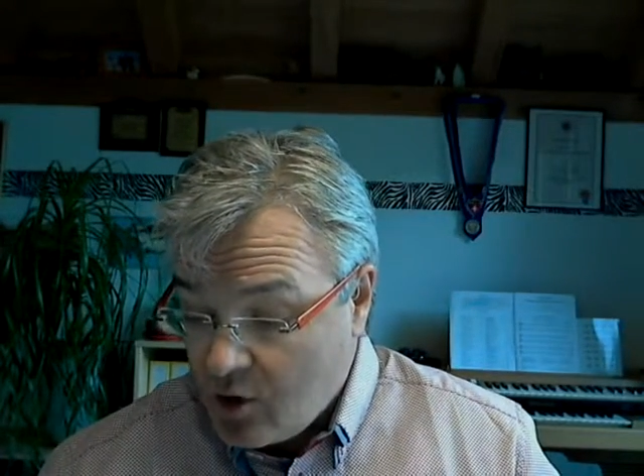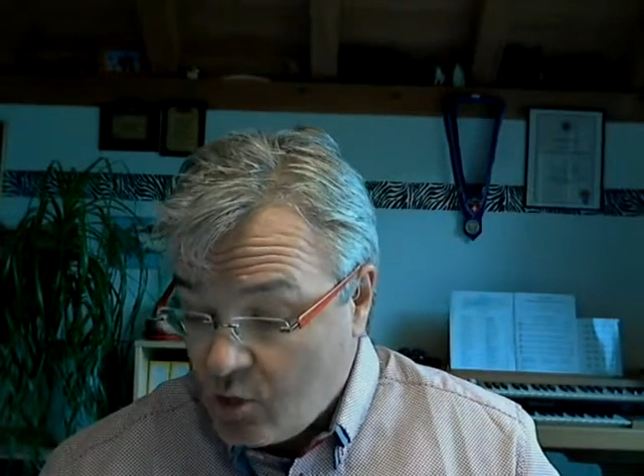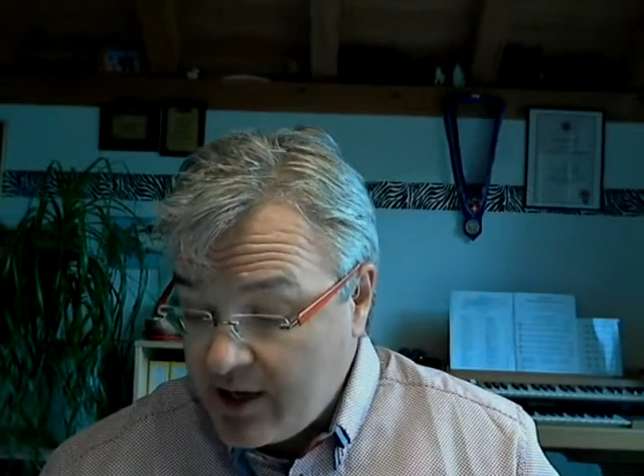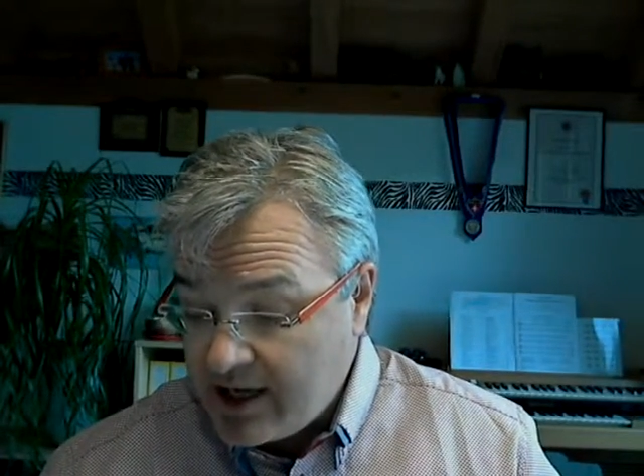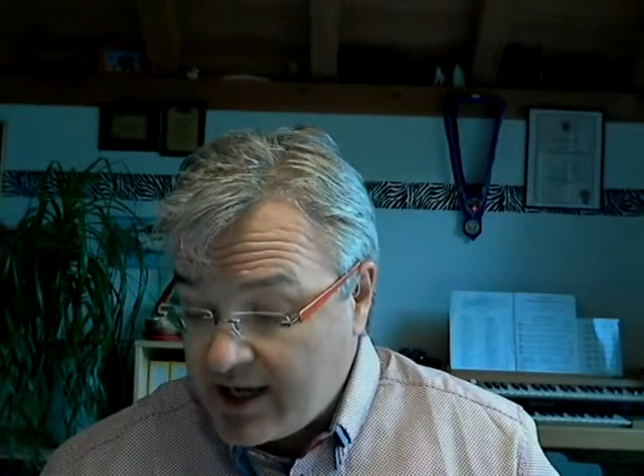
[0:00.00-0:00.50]

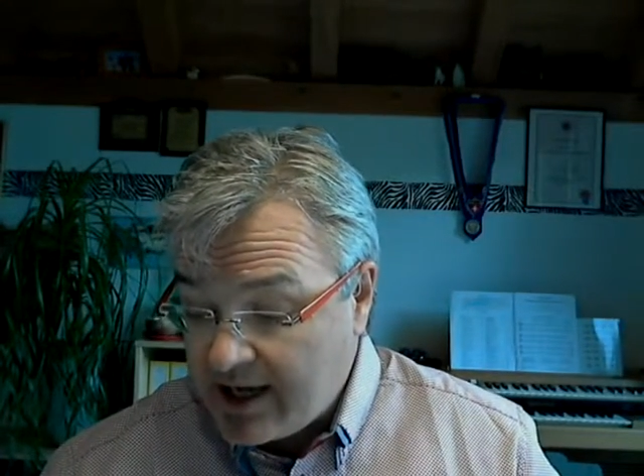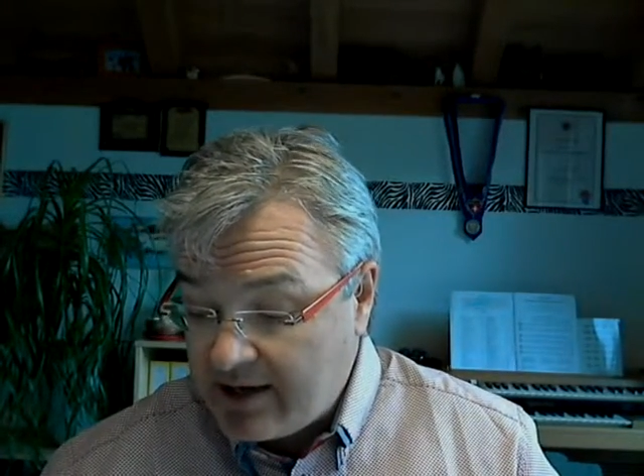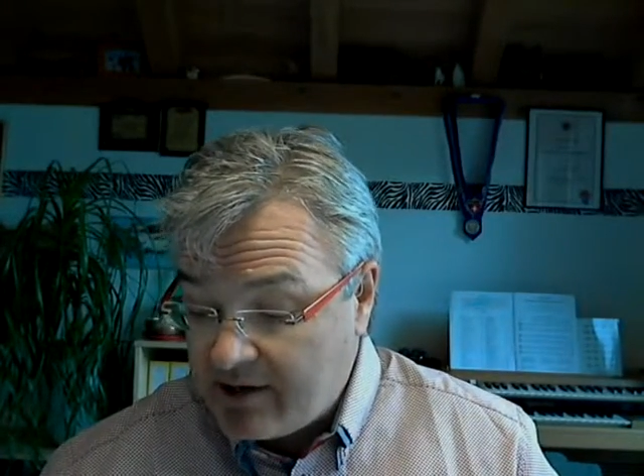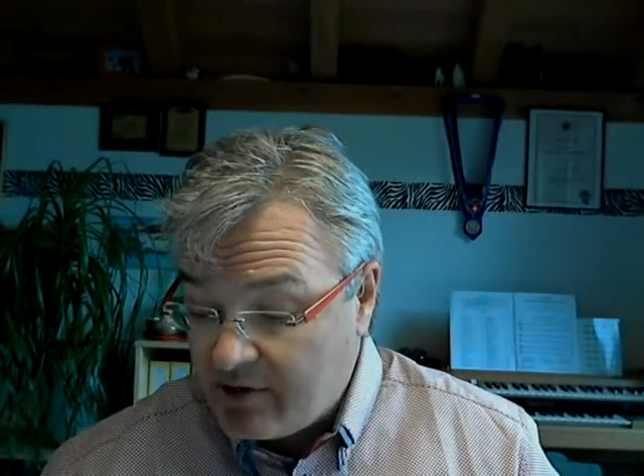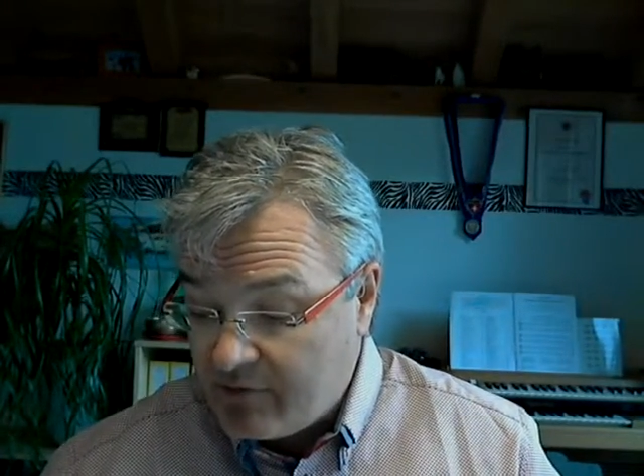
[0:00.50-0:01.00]
We
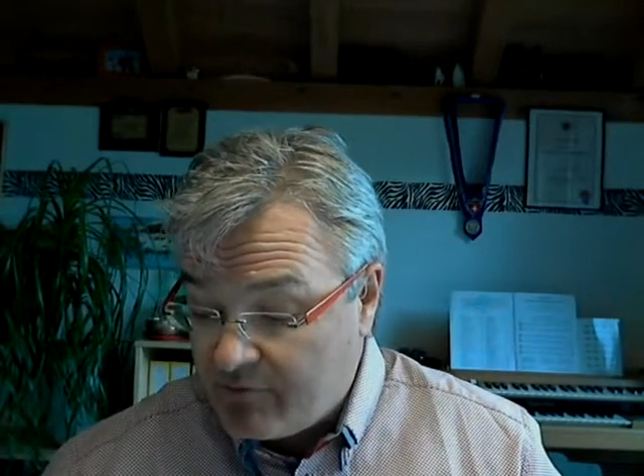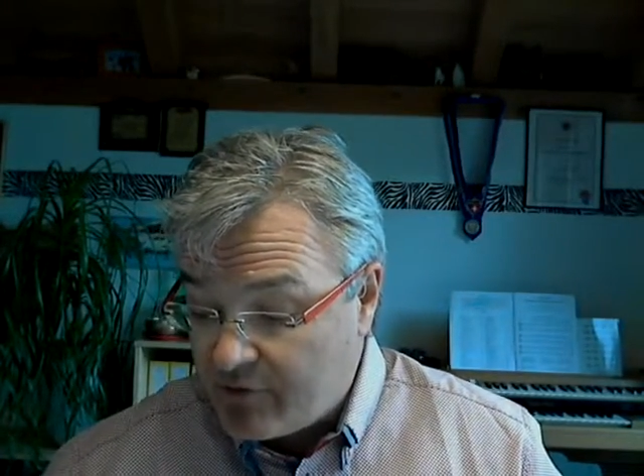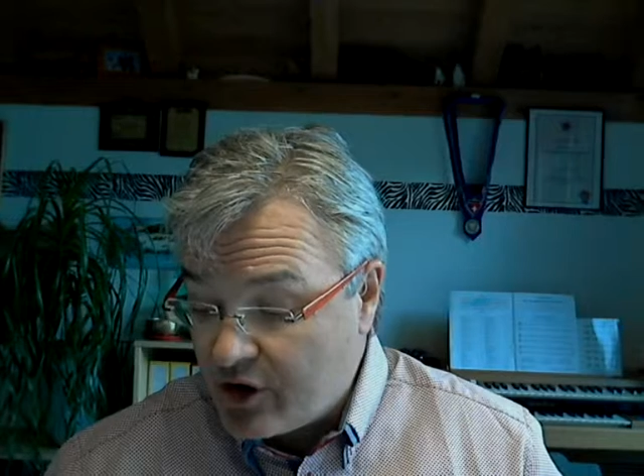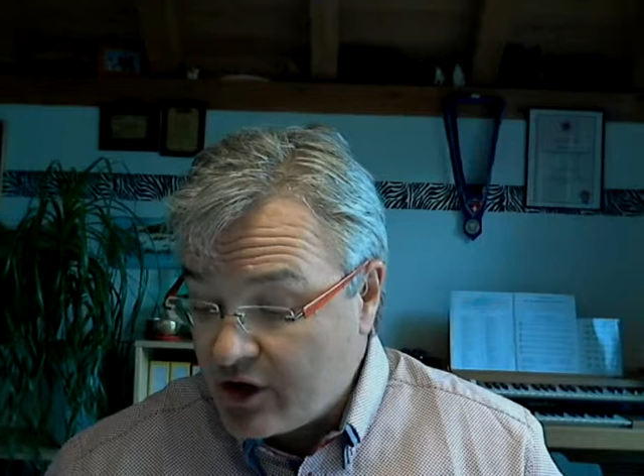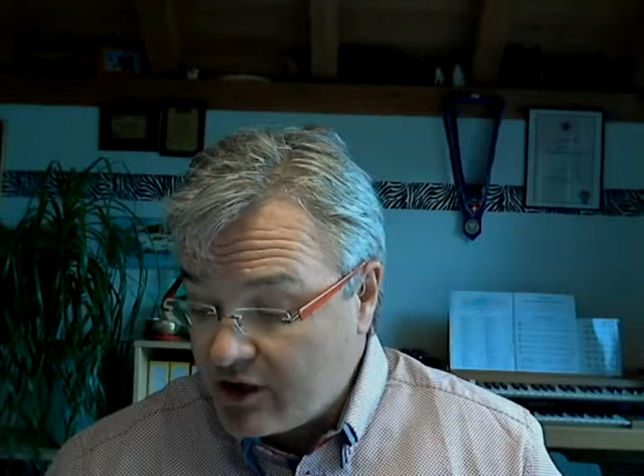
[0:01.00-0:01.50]
can
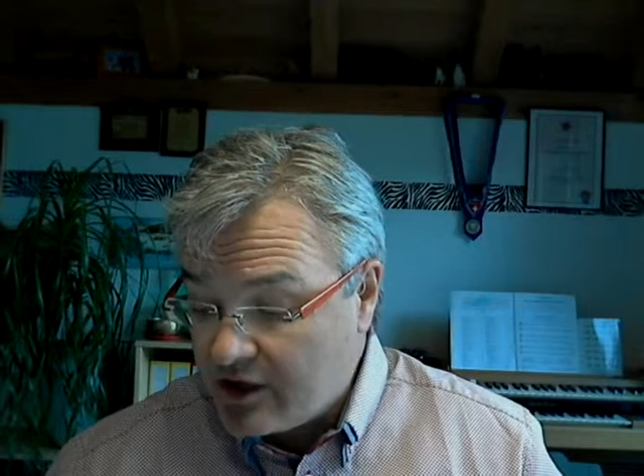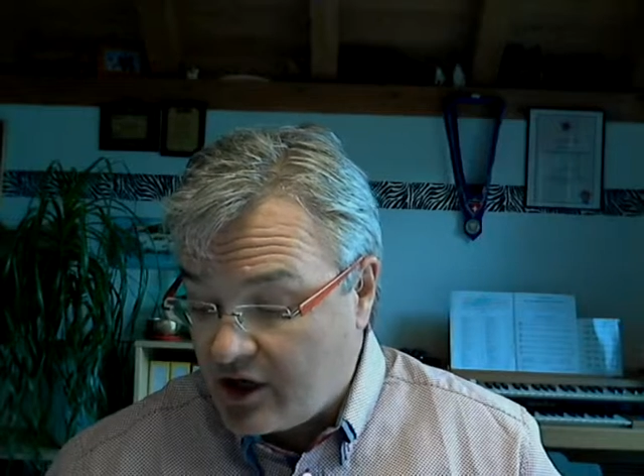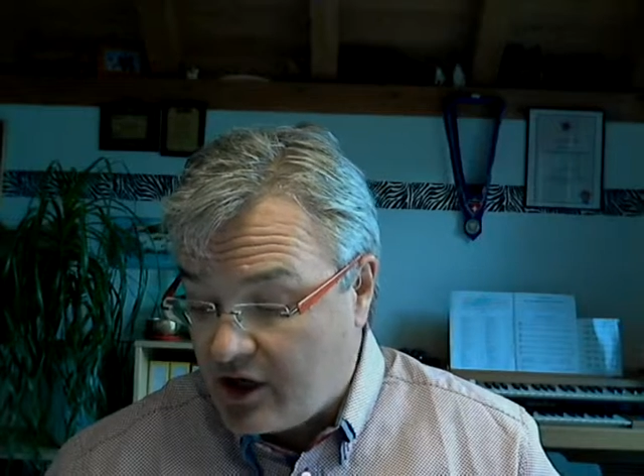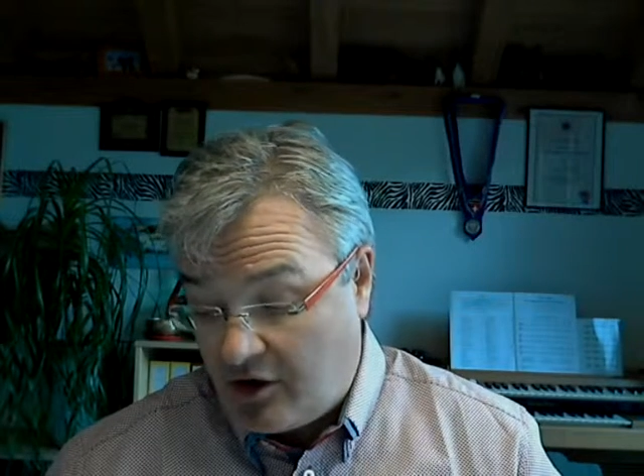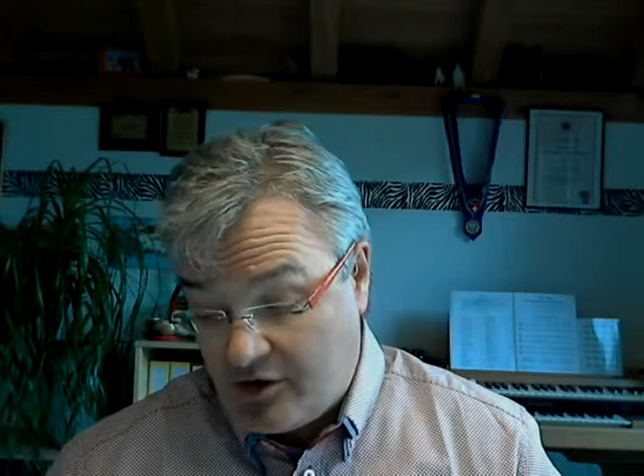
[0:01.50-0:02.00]
work
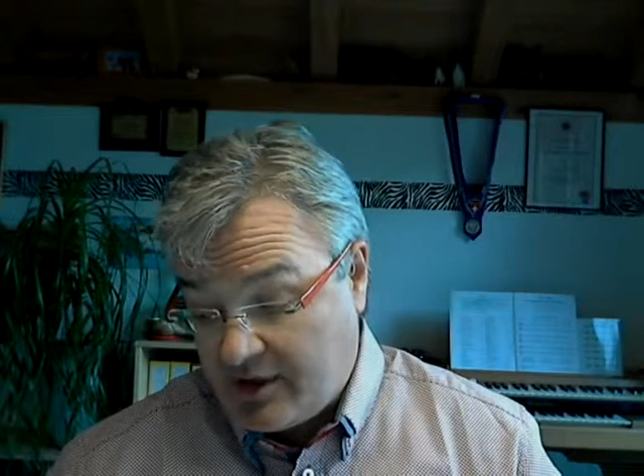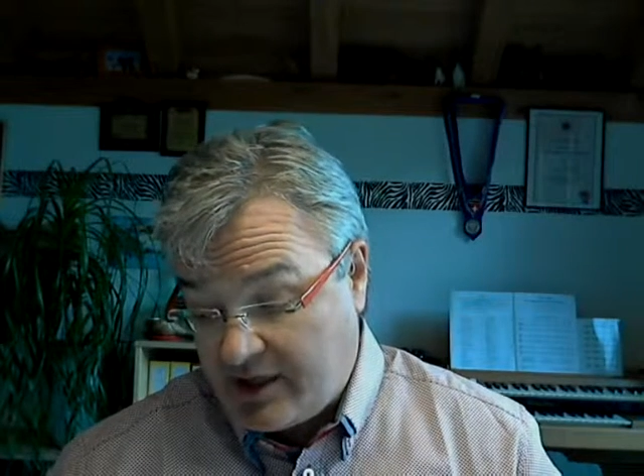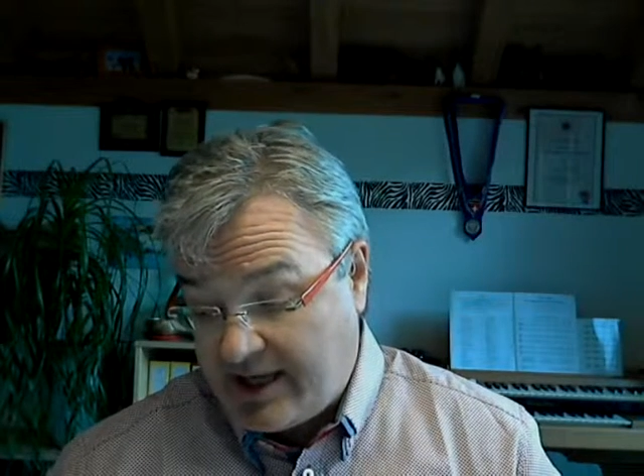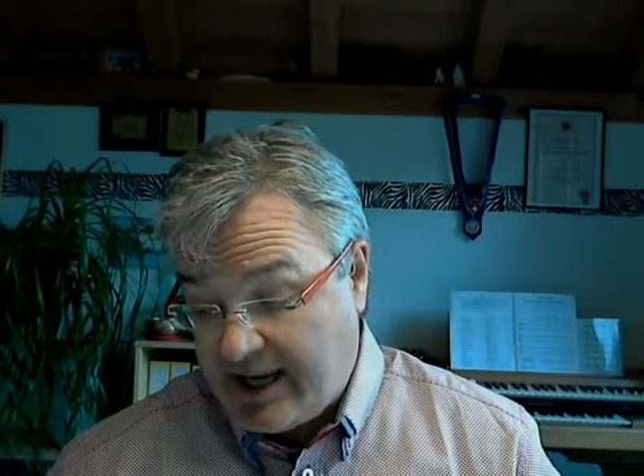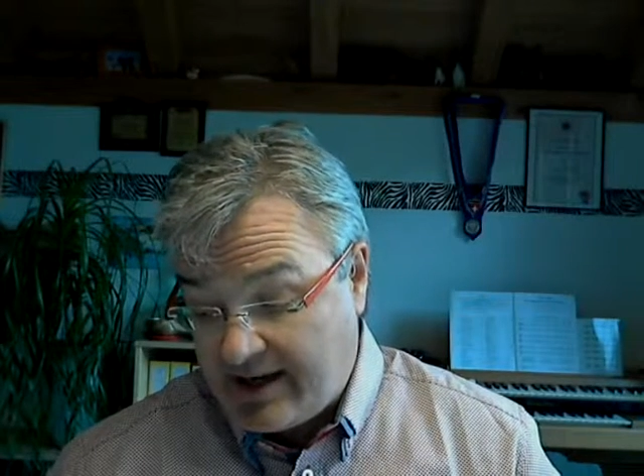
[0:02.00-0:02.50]
on the
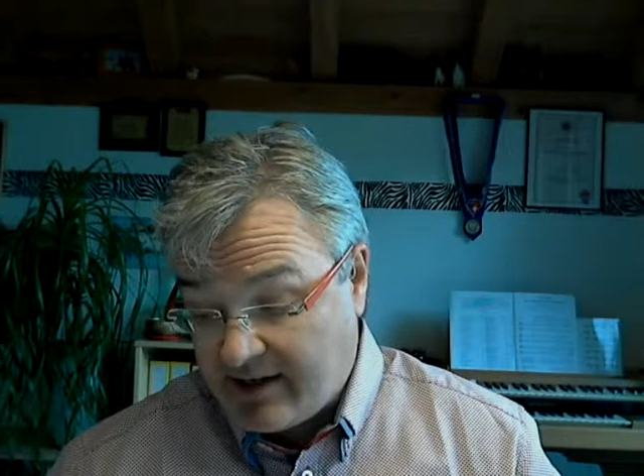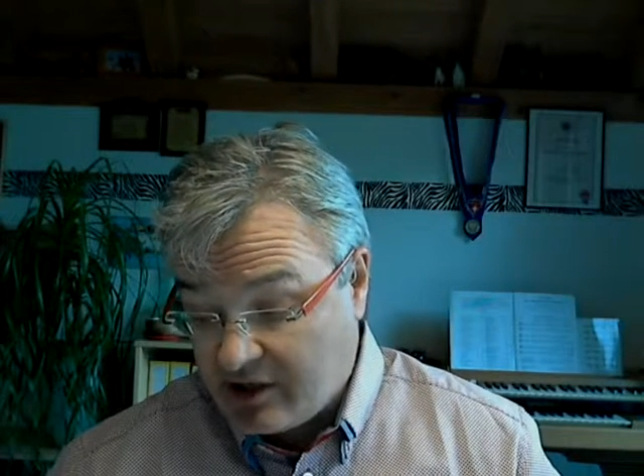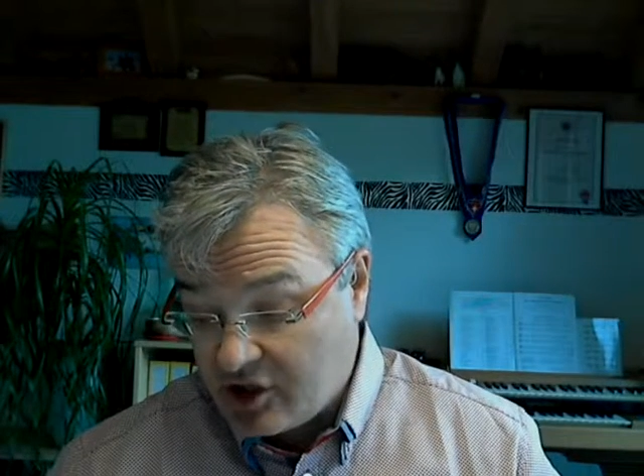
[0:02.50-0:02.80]
Gantt